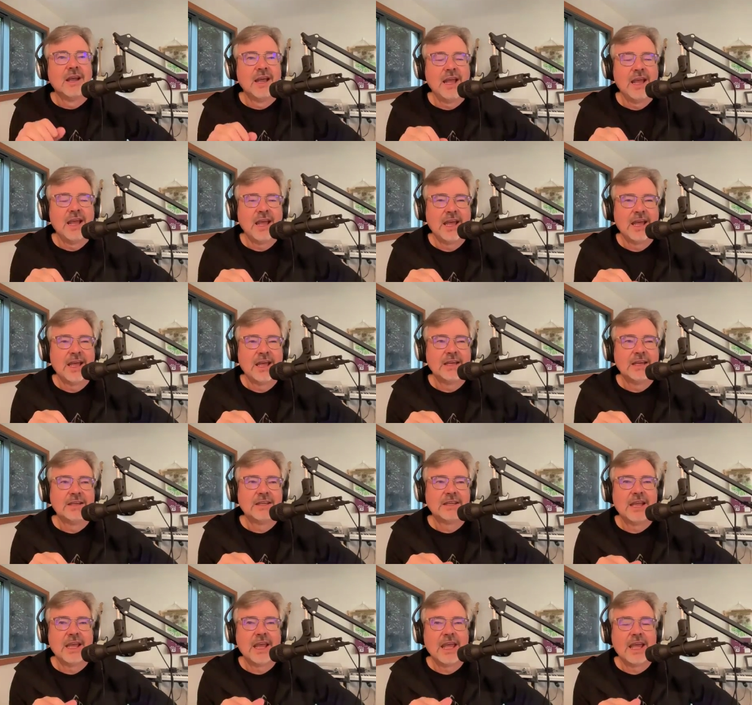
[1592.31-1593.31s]
And
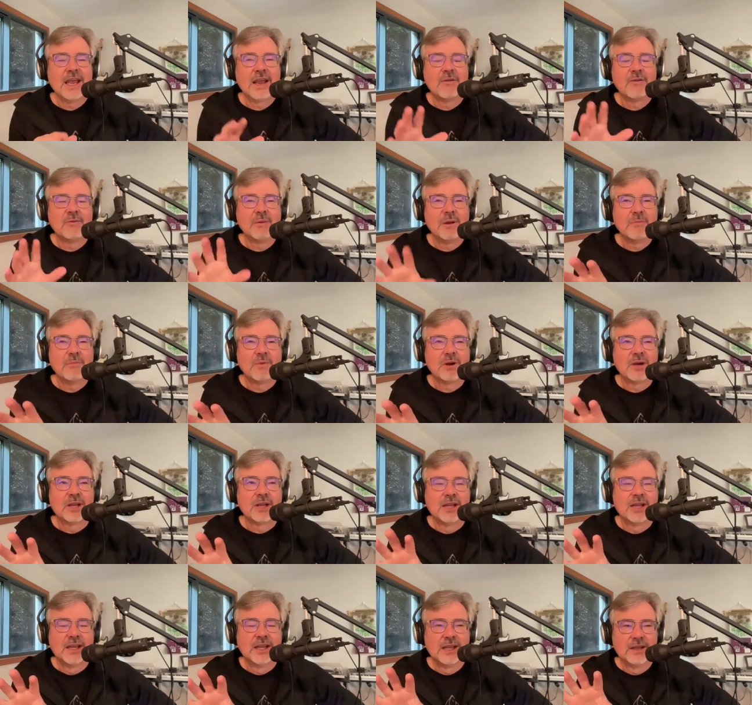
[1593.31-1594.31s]
I remember
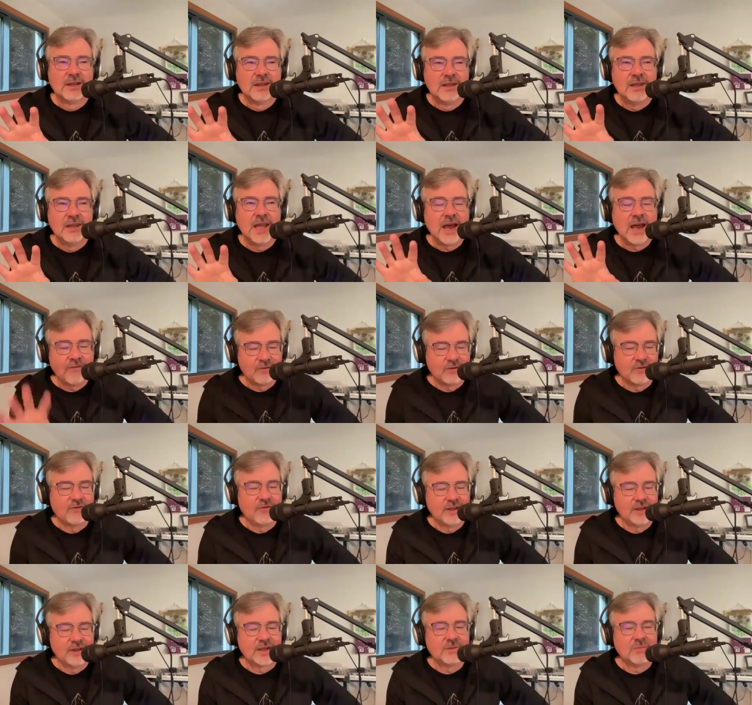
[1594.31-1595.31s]
after
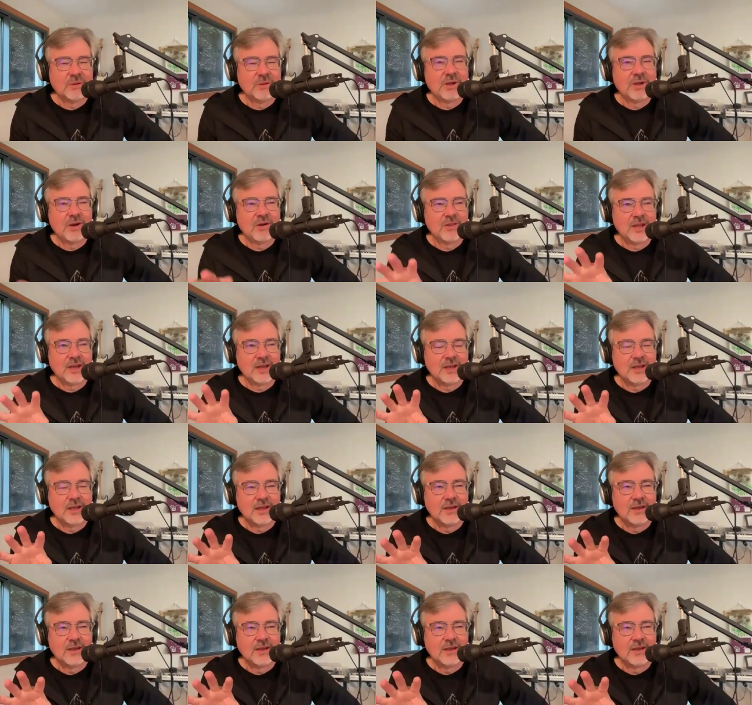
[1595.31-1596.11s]
feeling a bit better, they